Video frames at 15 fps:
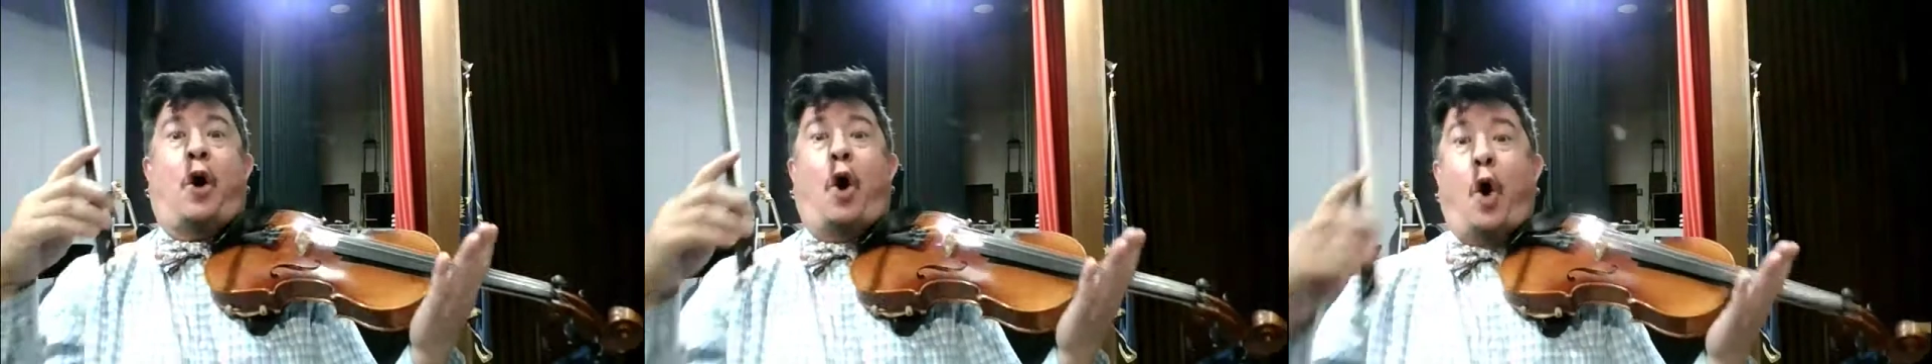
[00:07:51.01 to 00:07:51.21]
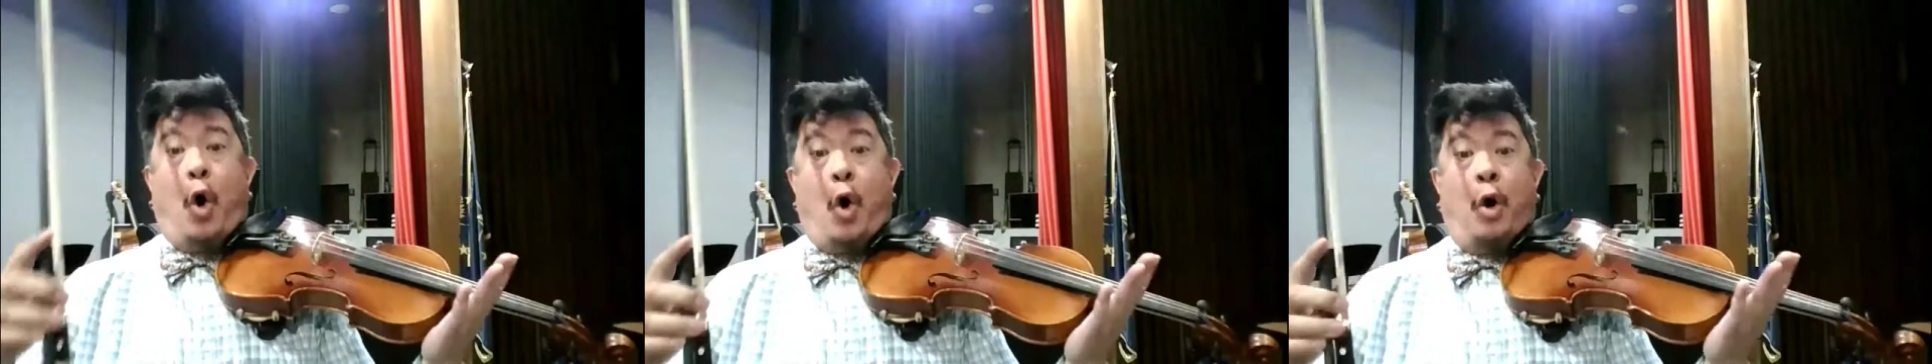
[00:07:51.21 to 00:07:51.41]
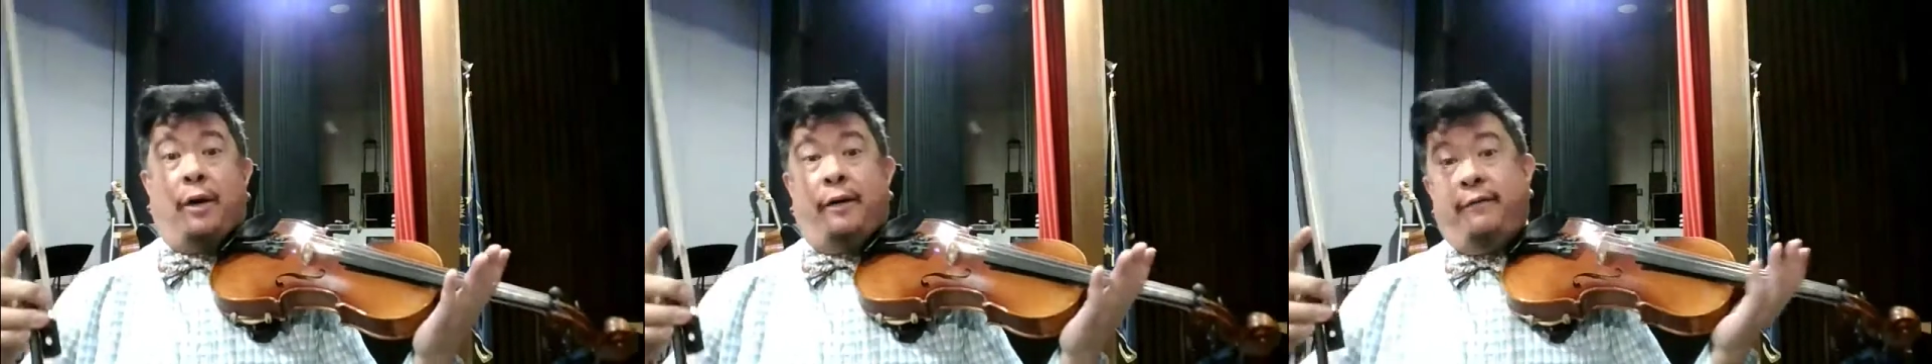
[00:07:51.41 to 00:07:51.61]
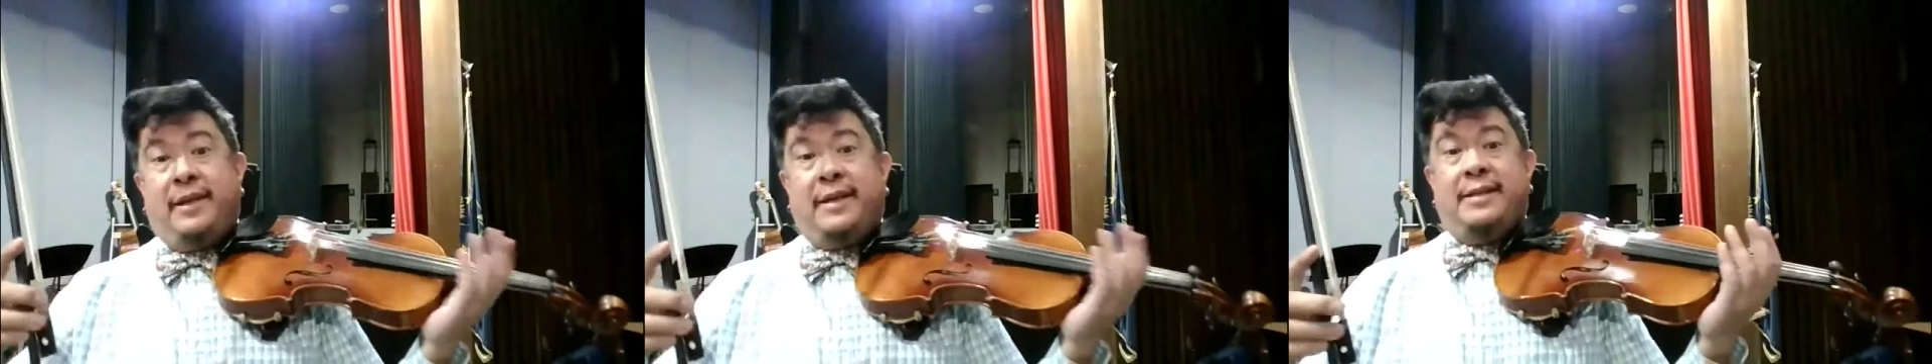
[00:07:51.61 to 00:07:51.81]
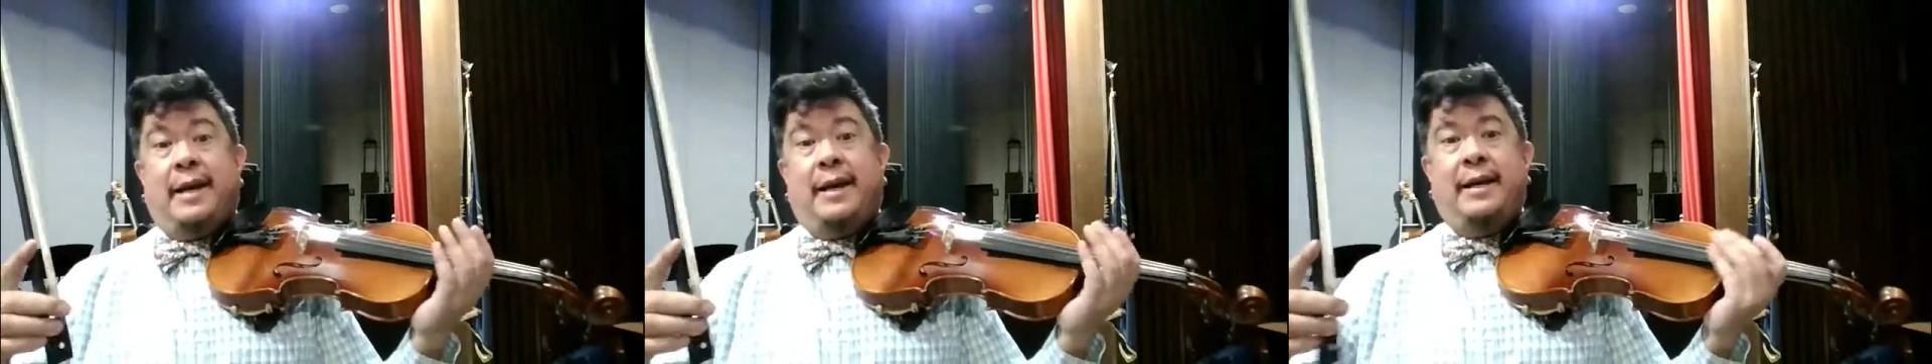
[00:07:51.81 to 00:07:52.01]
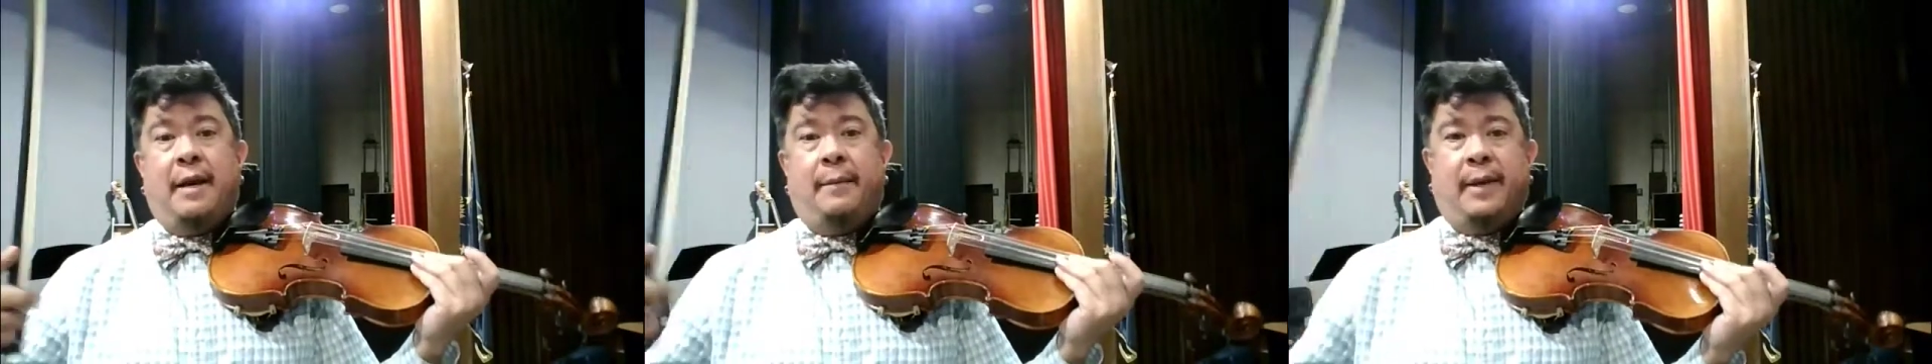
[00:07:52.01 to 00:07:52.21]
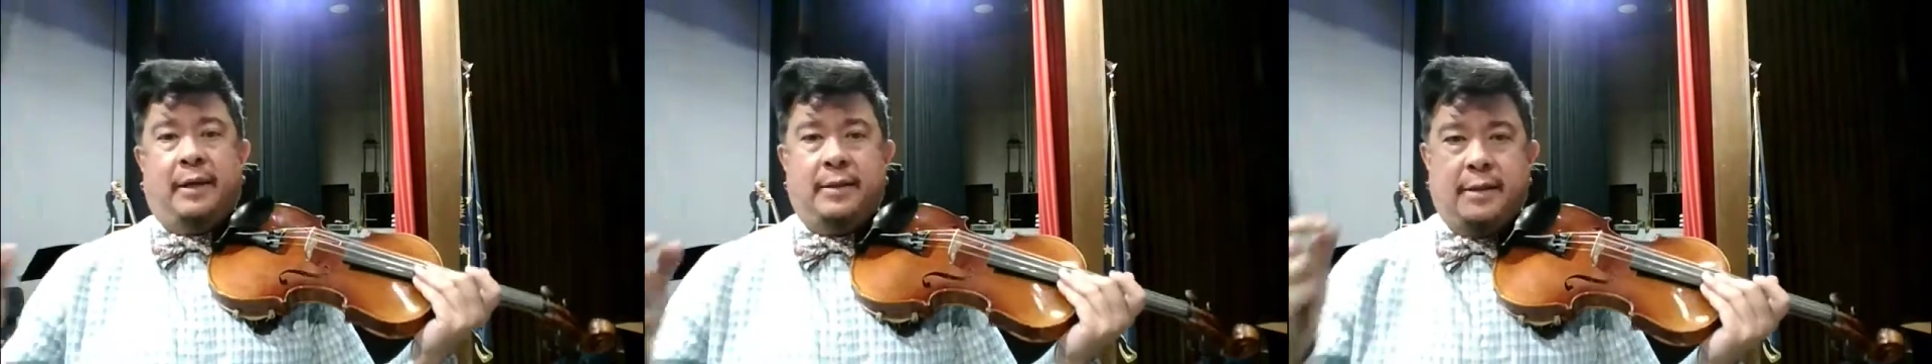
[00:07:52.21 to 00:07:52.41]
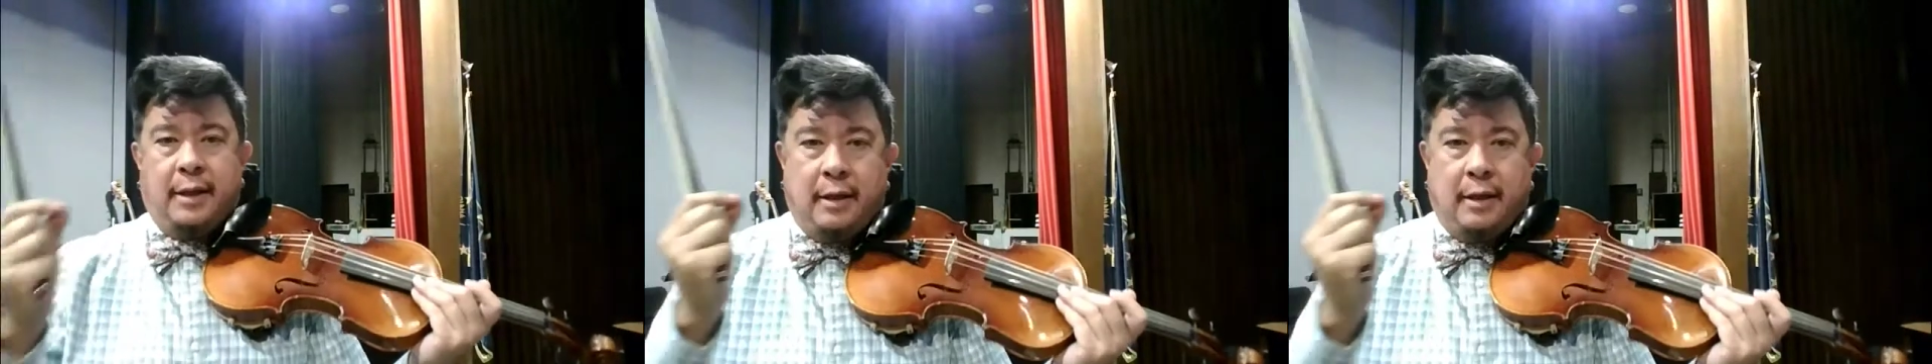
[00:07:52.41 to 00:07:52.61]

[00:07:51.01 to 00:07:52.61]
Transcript: all of the dynamics,